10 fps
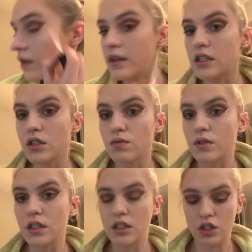This is
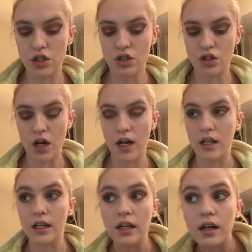really just to try to
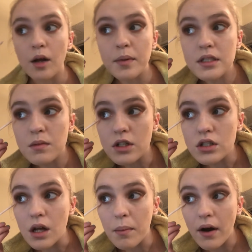clean it up as much
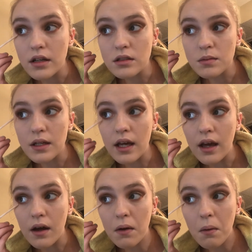as I possibly
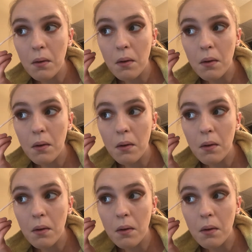can,